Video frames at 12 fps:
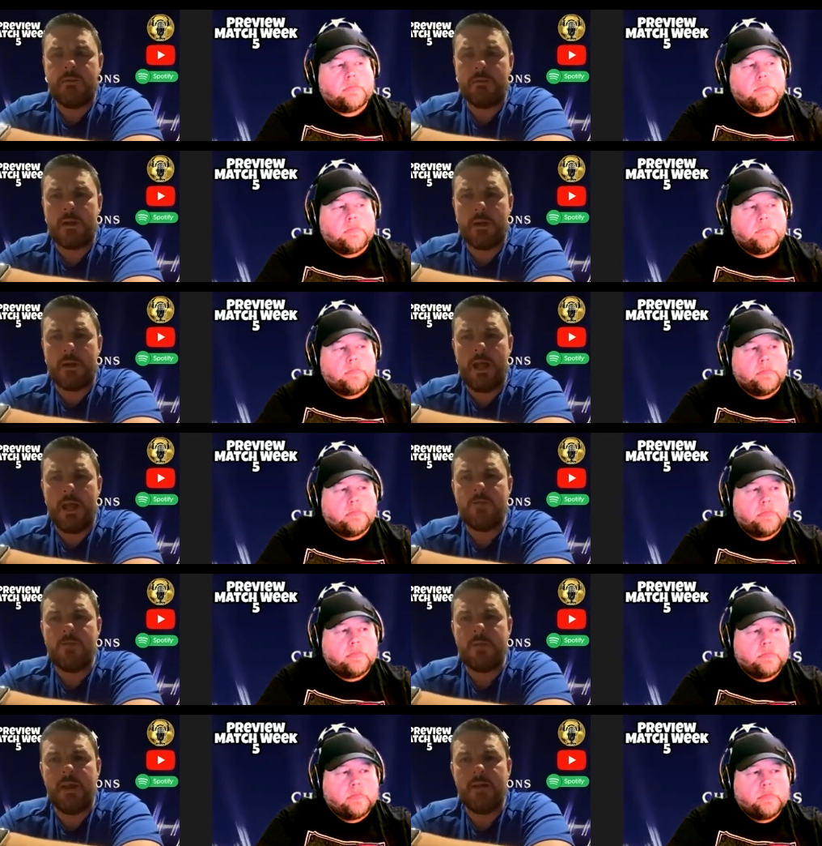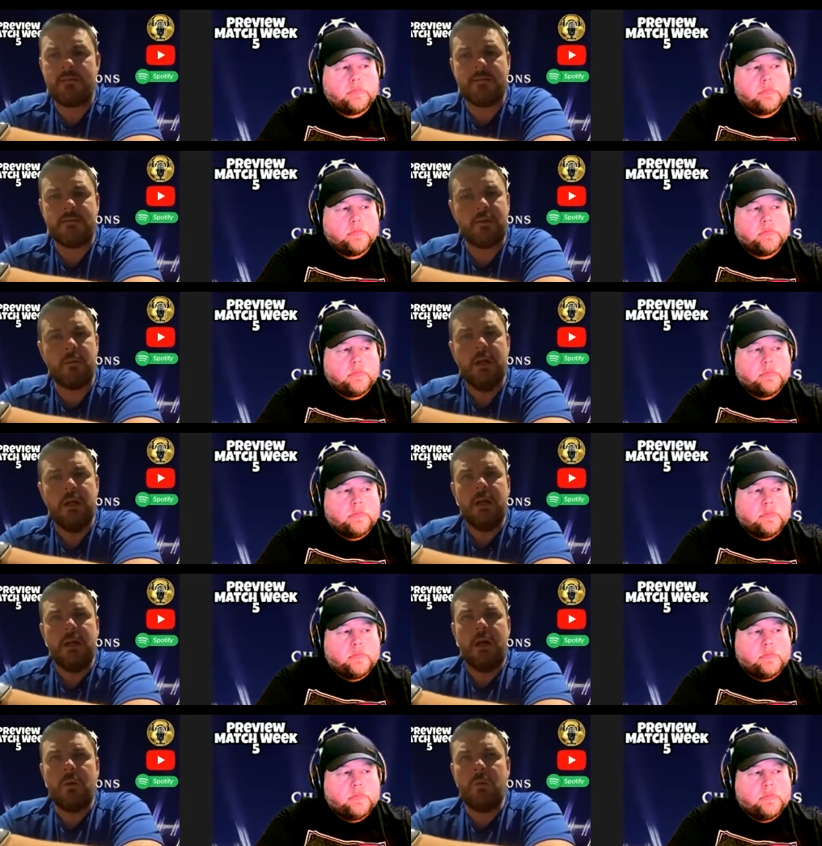Speaker 1: some of their play has been decent. So
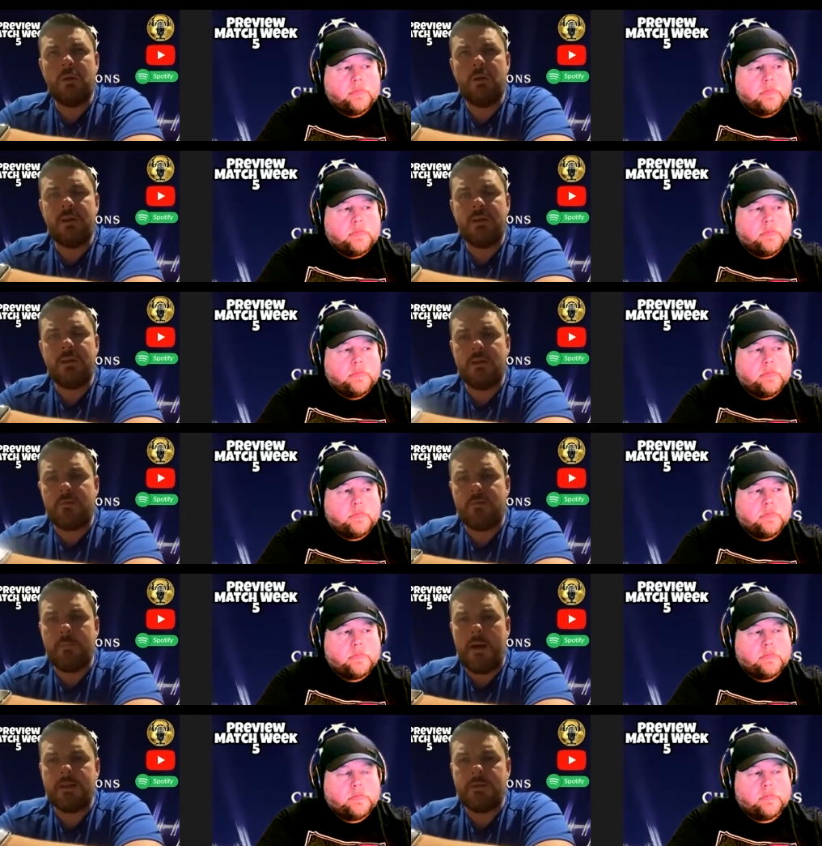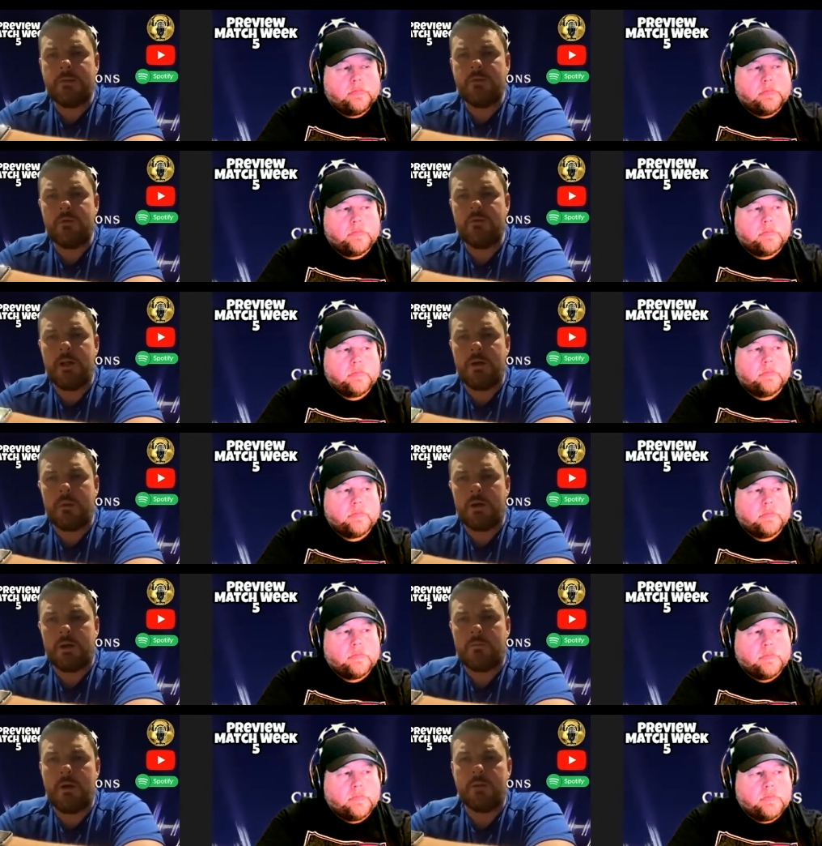I wouldn't like to disrespect them and just think we're going
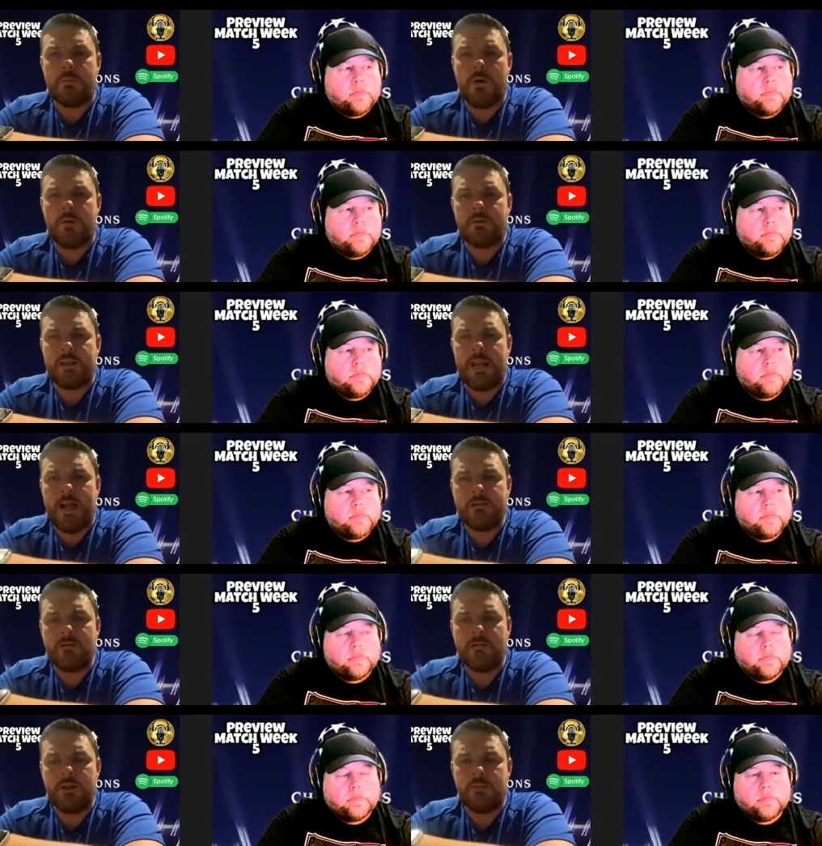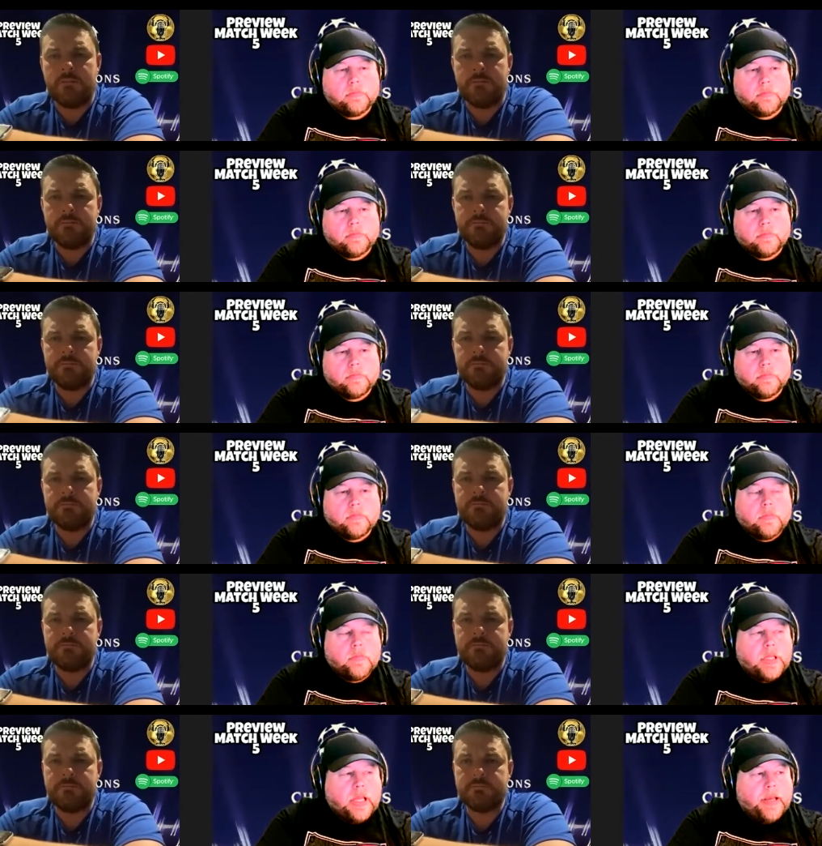to roll them over in the last night, you know.
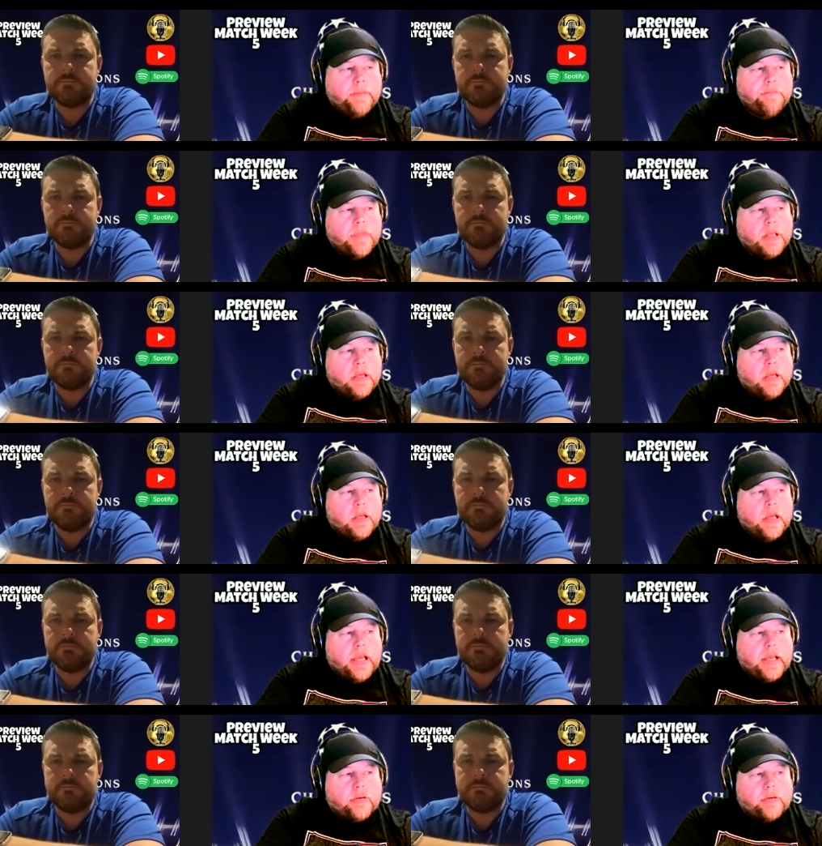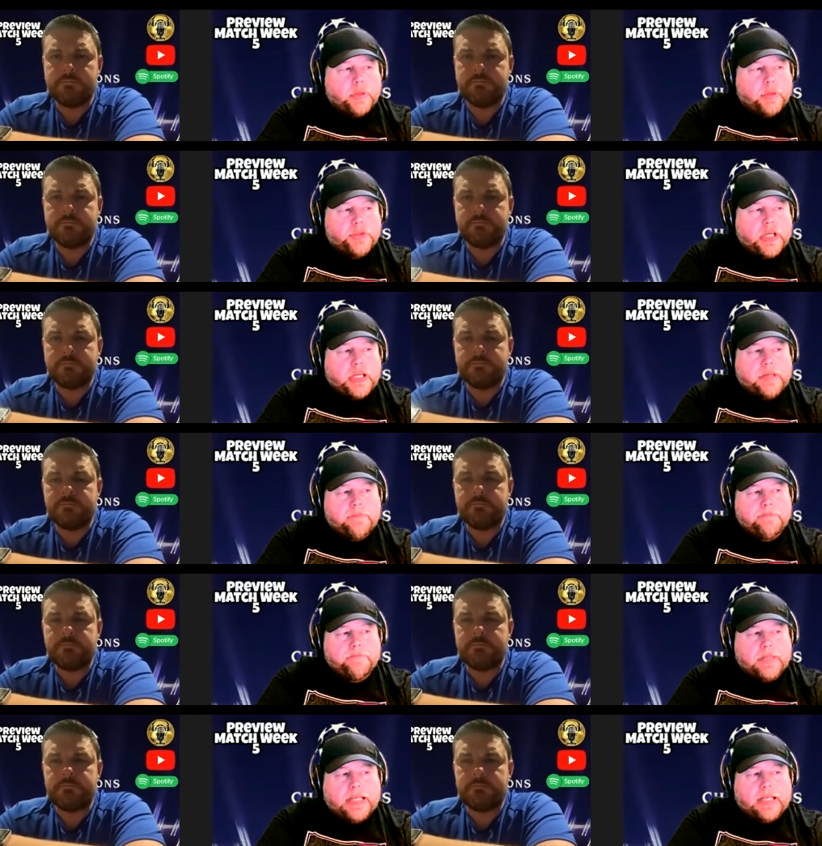
Speaker 2: Yeah. Uh, group G,
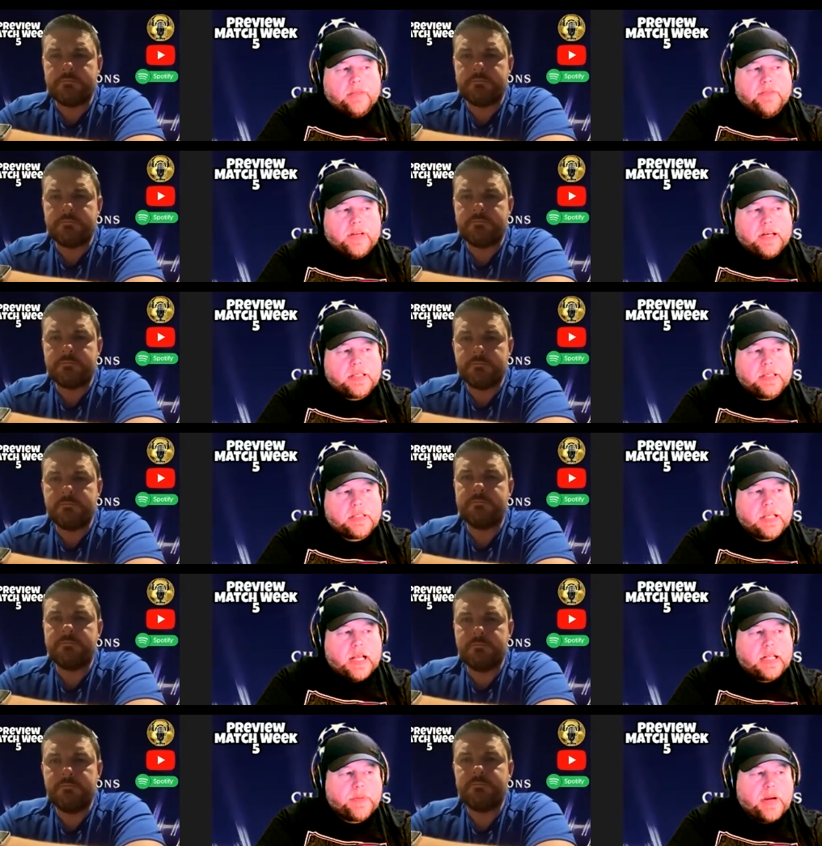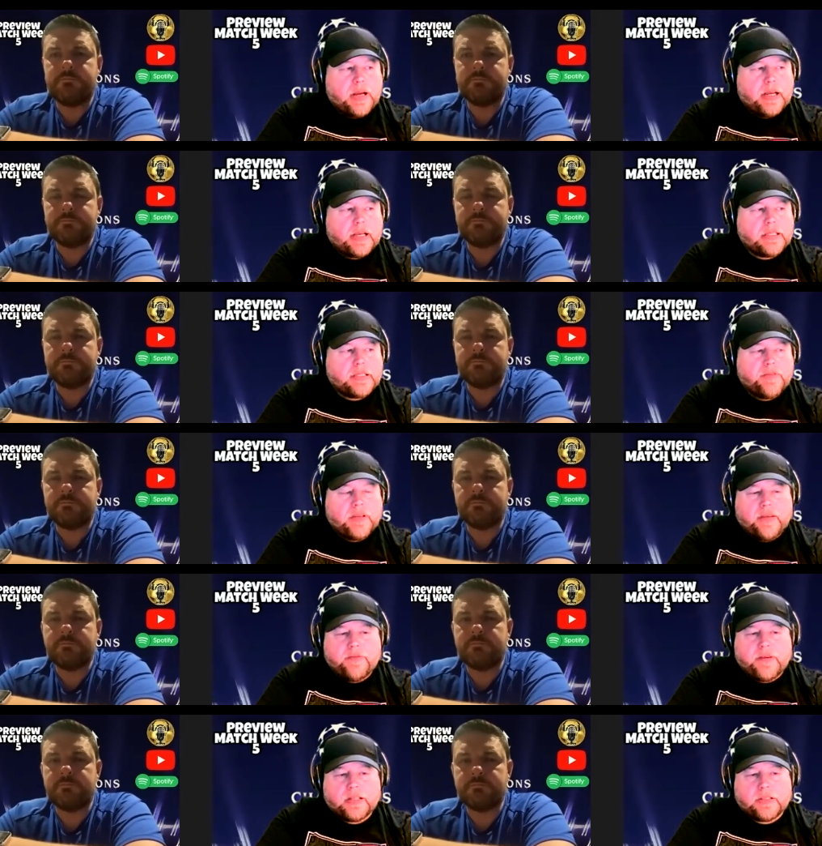Lille versus Salzburg and Sevilla
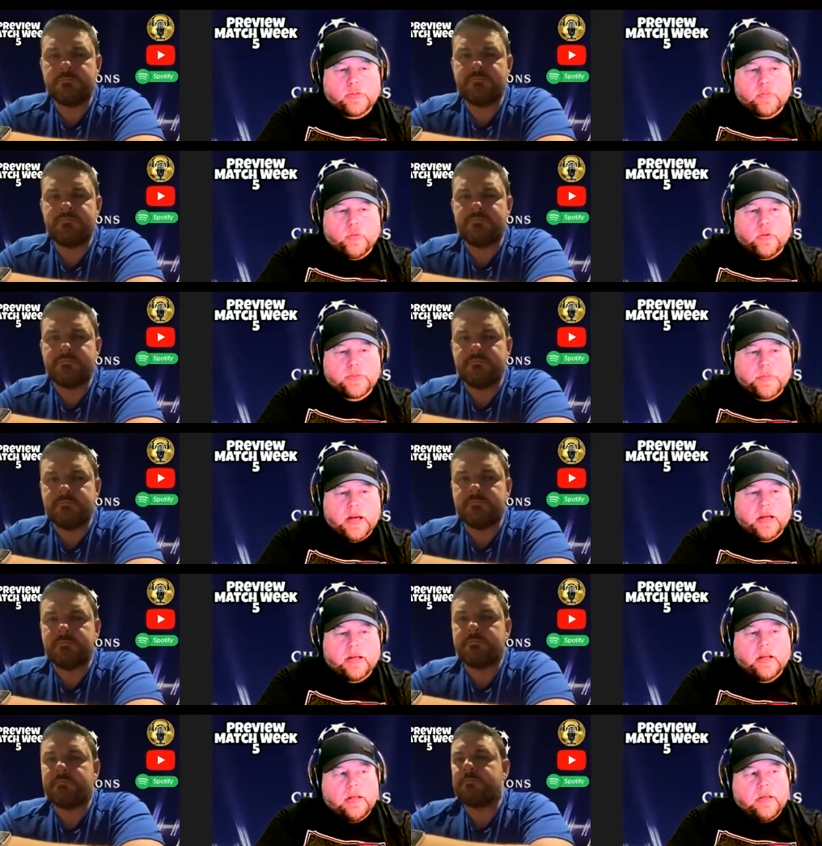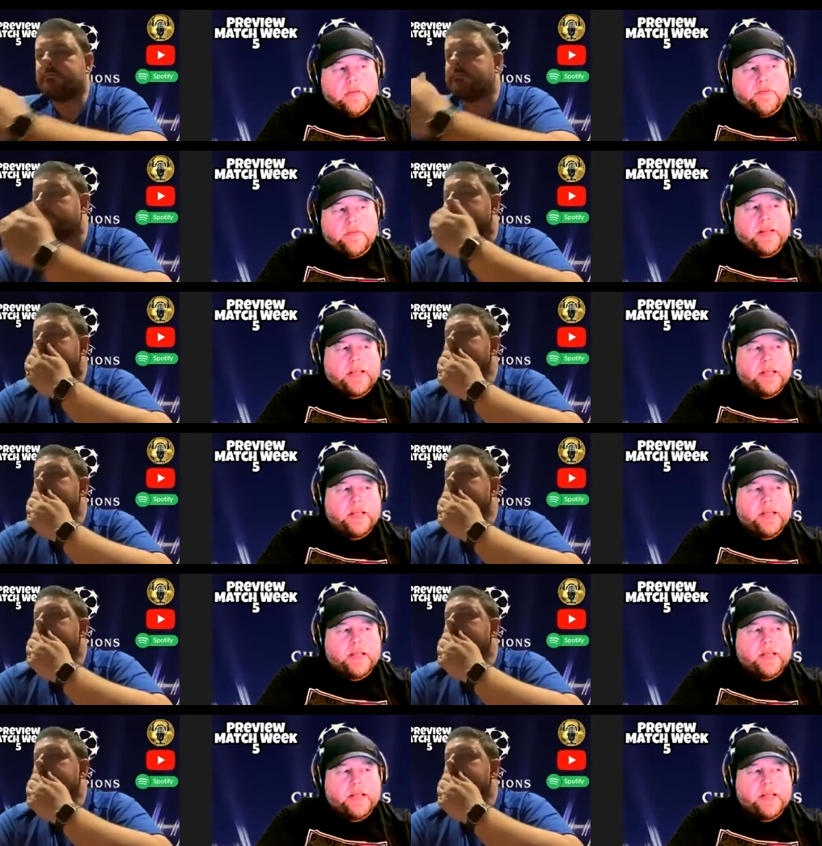versus Wolfsburg. Very